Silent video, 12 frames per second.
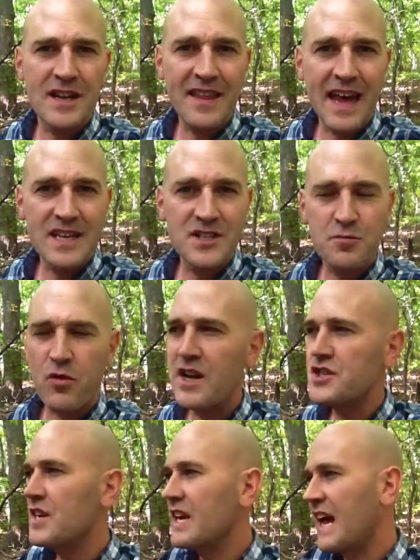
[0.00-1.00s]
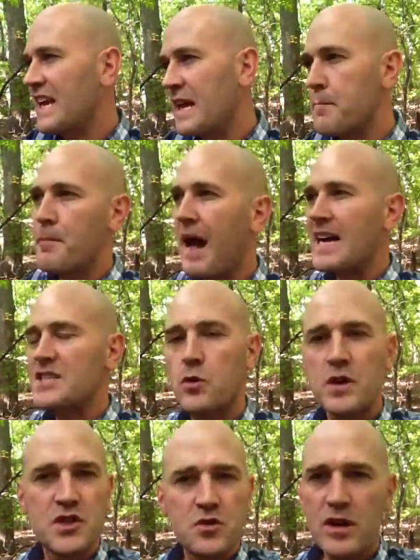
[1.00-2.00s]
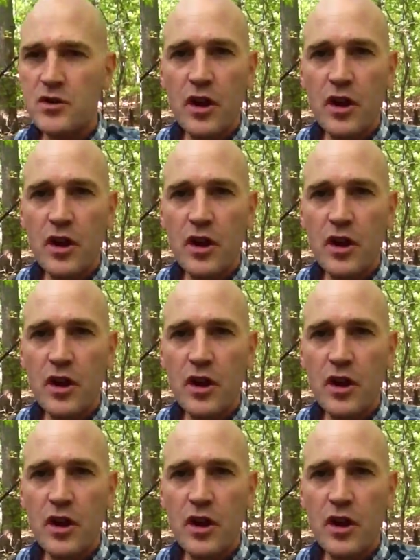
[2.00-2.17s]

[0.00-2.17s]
and that inspiration and kind of get back to what's real.